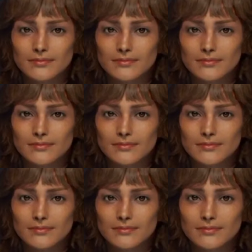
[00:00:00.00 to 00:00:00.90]

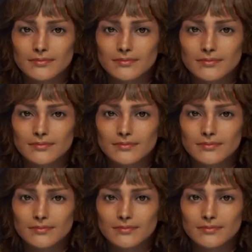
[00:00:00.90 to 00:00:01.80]

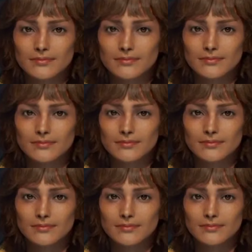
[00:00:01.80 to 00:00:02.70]

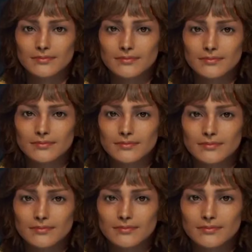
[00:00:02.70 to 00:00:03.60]

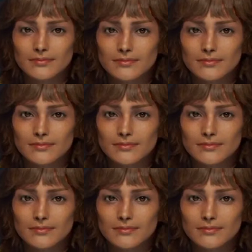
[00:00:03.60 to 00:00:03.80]
No words are spoken by the person on screen.